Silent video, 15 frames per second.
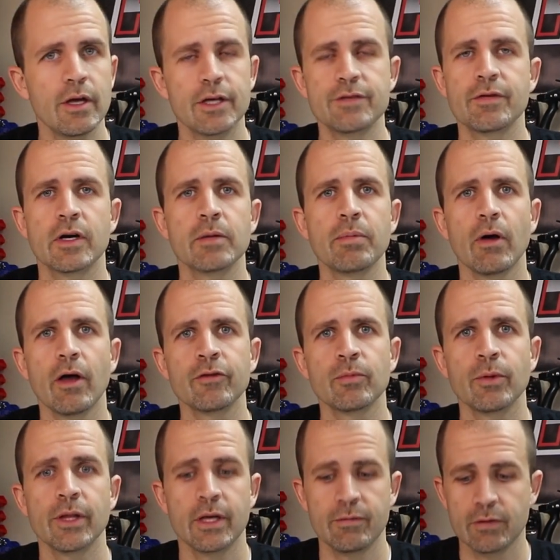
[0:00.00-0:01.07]
it's very
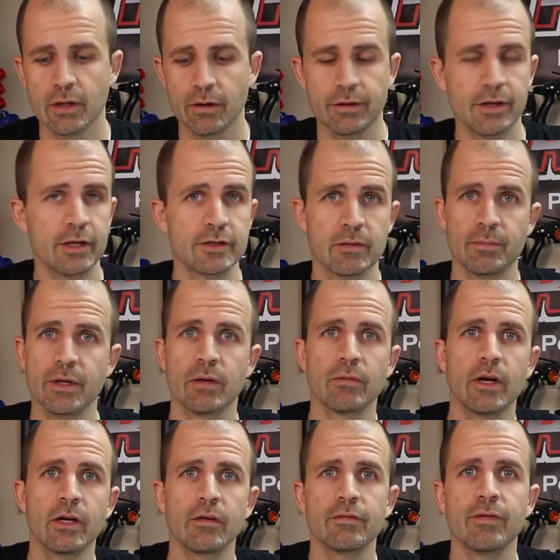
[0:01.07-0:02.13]
possible that even though things have been
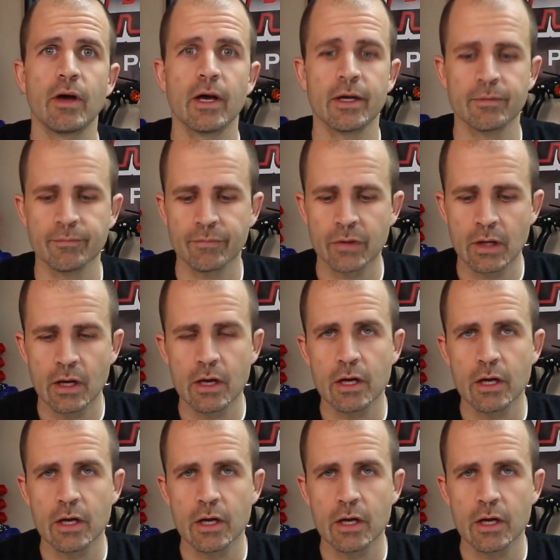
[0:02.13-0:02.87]
running fine,